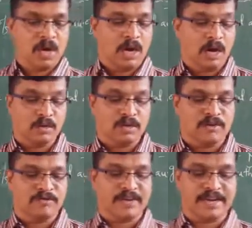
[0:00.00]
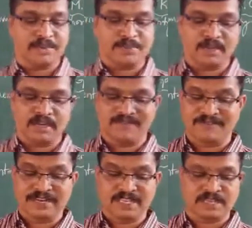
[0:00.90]
out of great pity
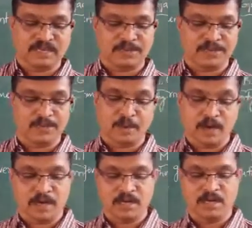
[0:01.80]
feeds the poor,